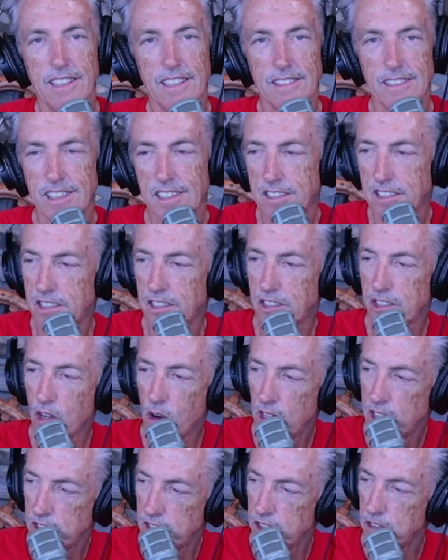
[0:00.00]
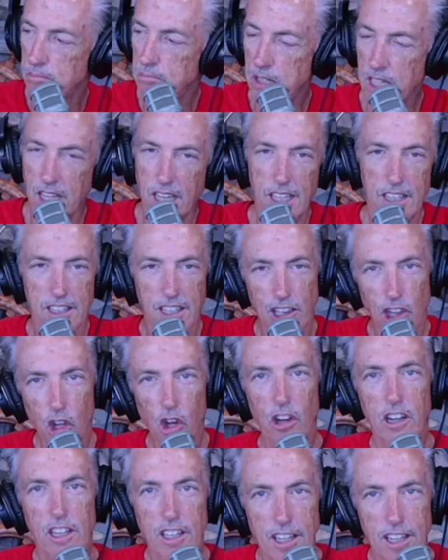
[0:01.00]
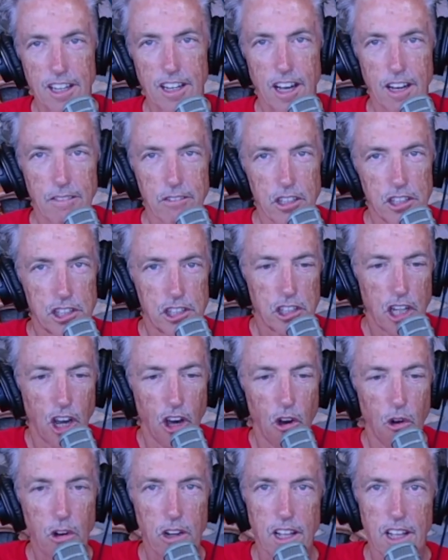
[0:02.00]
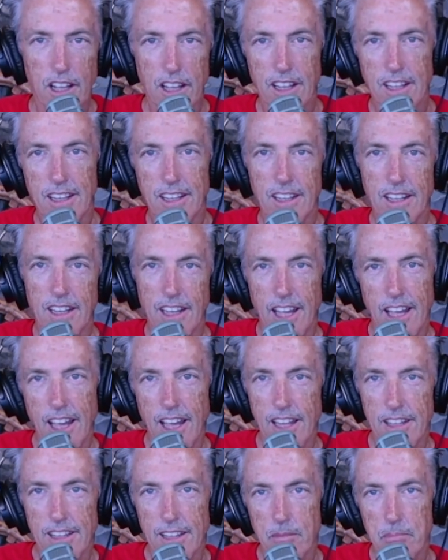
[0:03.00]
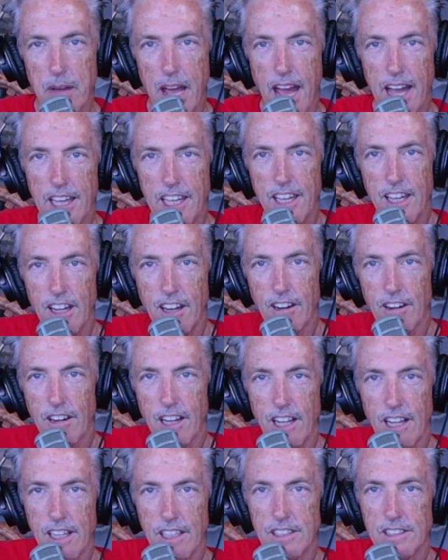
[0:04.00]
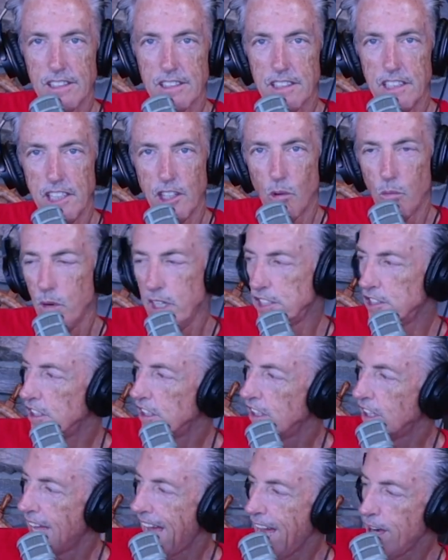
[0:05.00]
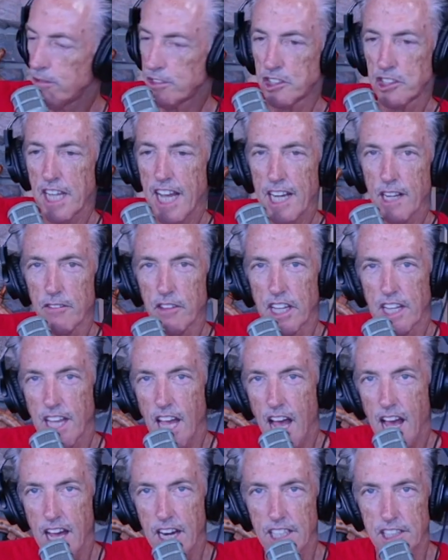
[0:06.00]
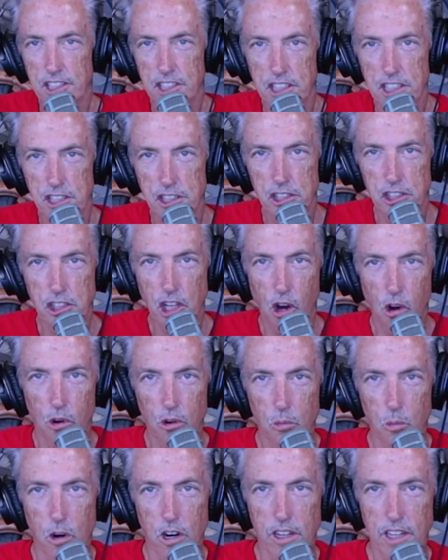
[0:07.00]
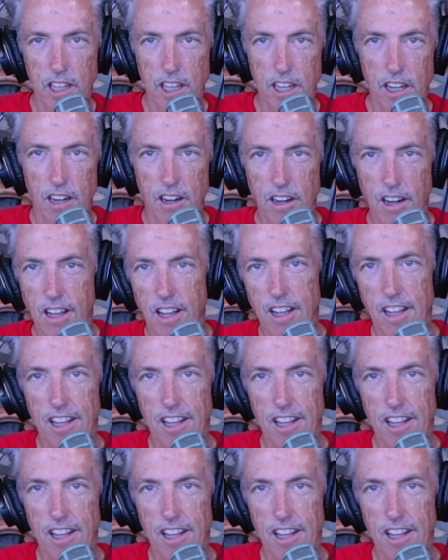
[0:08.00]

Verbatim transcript: this is going to be the look of the show. And the back here is the original outside of the cottage, this stonework here,